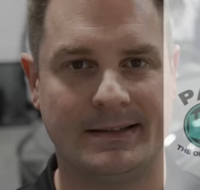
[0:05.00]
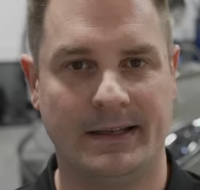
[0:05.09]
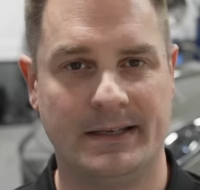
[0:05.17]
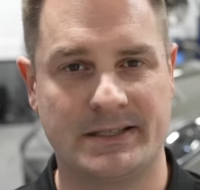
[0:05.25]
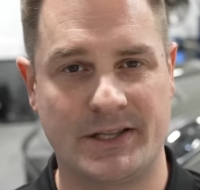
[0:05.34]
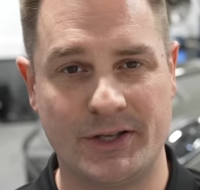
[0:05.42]

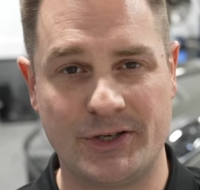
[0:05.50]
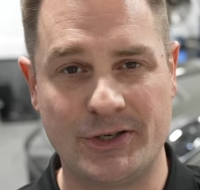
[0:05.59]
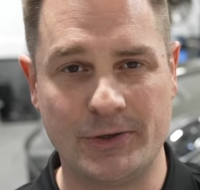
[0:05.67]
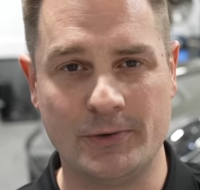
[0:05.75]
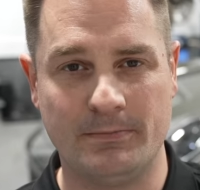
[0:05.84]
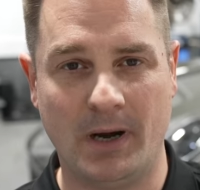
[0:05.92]
Is the
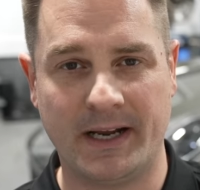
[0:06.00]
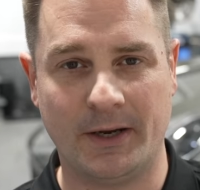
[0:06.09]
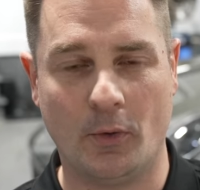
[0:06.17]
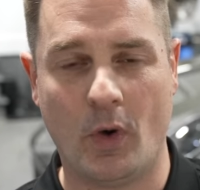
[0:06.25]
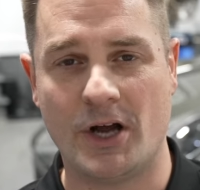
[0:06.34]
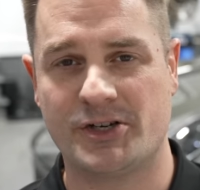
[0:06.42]
two
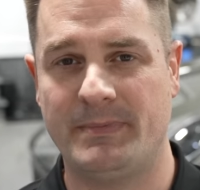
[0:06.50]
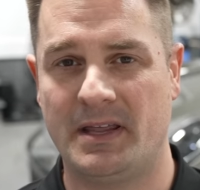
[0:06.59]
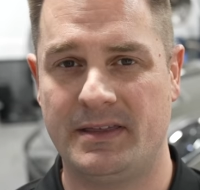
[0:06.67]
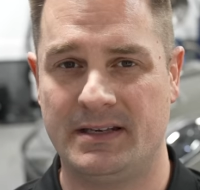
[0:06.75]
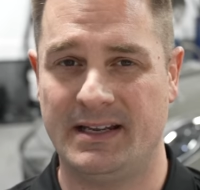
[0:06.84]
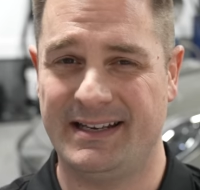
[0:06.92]
bucket wash
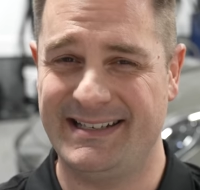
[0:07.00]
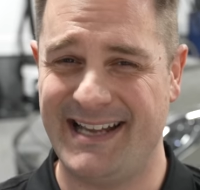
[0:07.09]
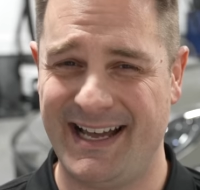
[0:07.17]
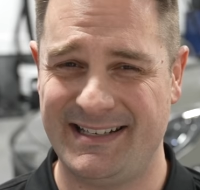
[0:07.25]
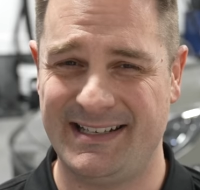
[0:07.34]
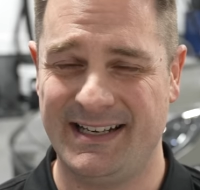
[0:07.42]
method
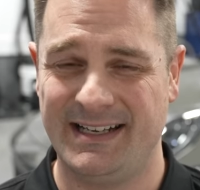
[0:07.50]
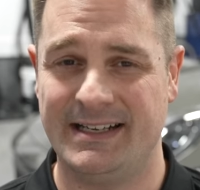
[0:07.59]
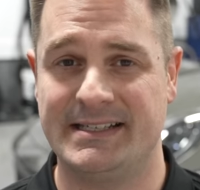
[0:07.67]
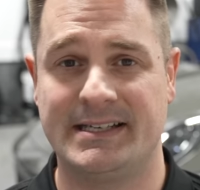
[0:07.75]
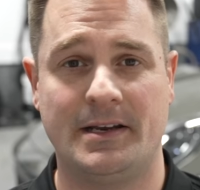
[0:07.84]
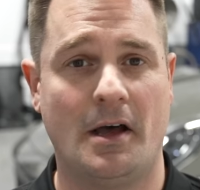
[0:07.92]
dead?
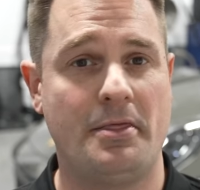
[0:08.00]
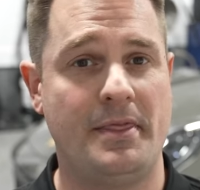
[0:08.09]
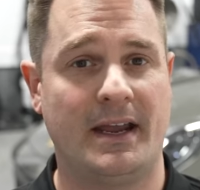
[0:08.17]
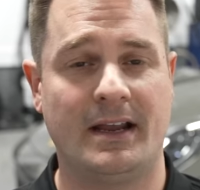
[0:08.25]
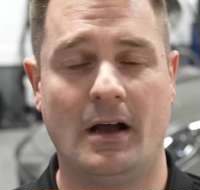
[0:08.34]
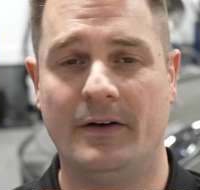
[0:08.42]
Is it a
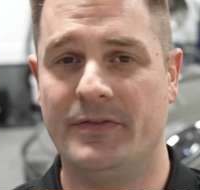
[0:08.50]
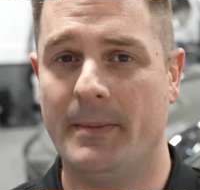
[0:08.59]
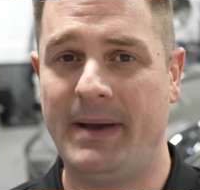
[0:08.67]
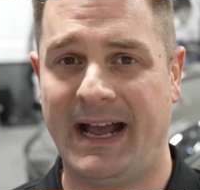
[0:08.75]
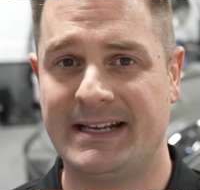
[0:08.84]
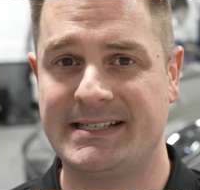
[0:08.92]
thing of the
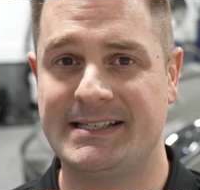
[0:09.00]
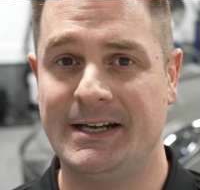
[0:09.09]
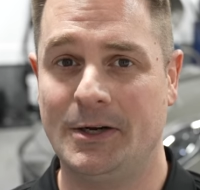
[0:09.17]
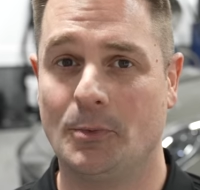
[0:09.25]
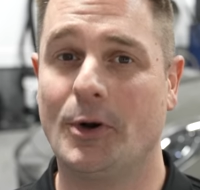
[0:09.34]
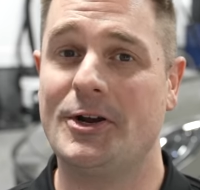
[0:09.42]
past?
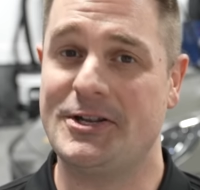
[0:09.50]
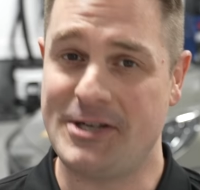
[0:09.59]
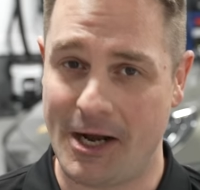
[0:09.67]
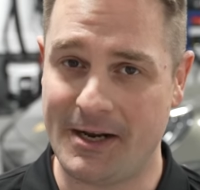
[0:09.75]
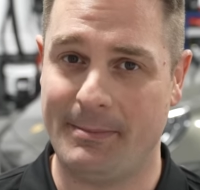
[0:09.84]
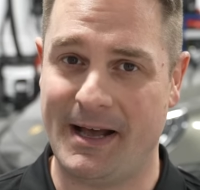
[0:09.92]
We're going to
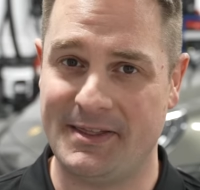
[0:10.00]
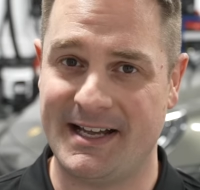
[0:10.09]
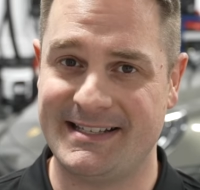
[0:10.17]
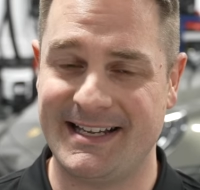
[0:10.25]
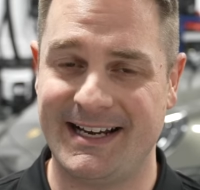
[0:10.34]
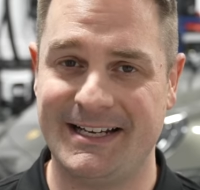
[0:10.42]
talk about
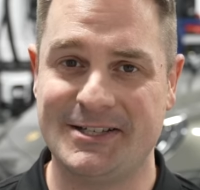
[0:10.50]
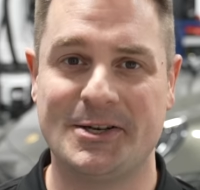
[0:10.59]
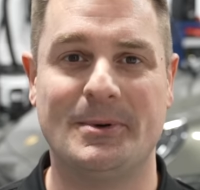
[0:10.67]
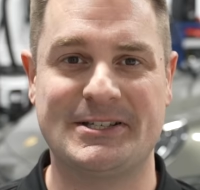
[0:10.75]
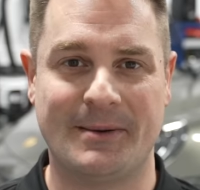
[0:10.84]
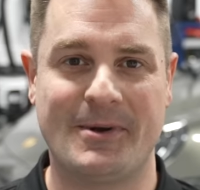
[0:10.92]
that today. So
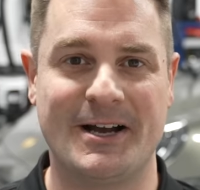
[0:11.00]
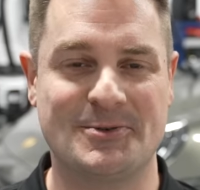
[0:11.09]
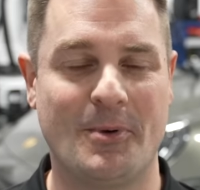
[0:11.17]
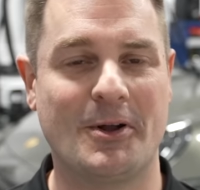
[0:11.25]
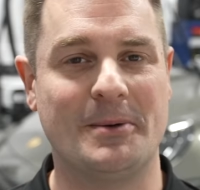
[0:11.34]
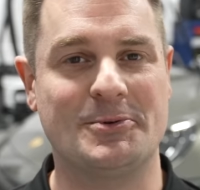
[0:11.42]
what's up, guys?
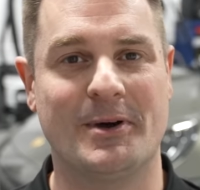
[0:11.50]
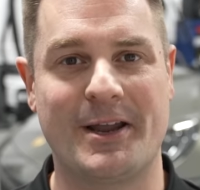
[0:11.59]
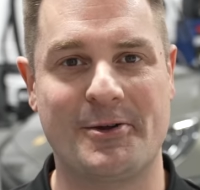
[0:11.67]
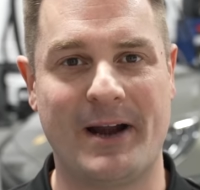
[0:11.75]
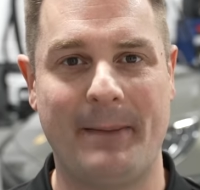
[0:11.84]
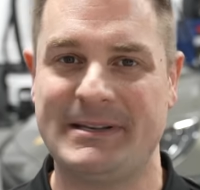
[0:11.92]
Welcome to
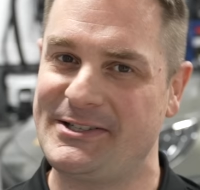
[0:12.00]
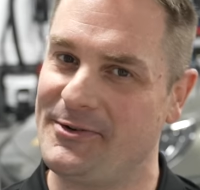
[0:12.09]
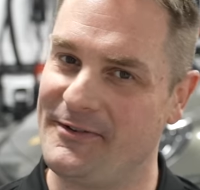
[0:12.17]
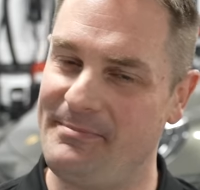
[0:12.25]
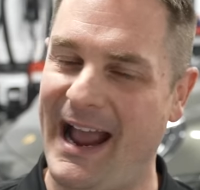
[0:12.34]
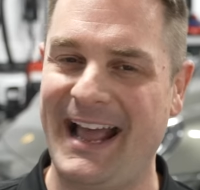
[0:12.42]
another episode
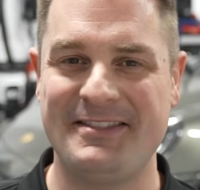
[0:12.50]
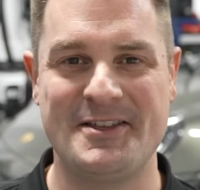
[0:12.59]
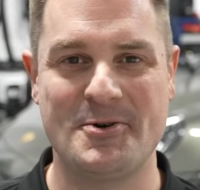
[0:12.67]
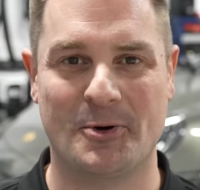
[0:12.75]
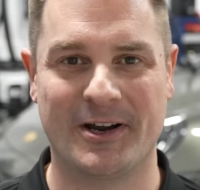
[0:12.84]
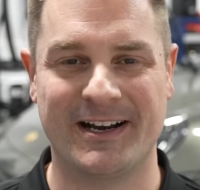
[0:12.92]
of Pan the
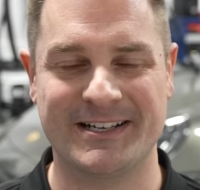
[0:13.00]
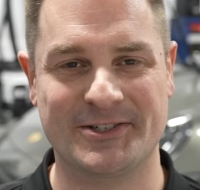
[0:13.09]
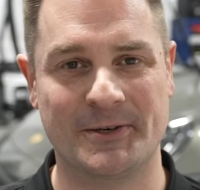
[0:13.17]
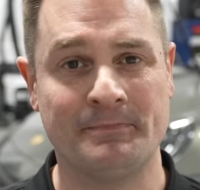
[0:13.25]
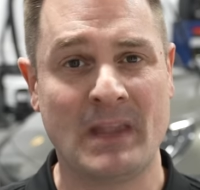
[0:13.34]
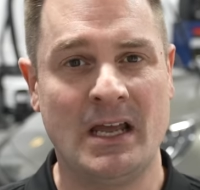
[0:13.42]
Organizer.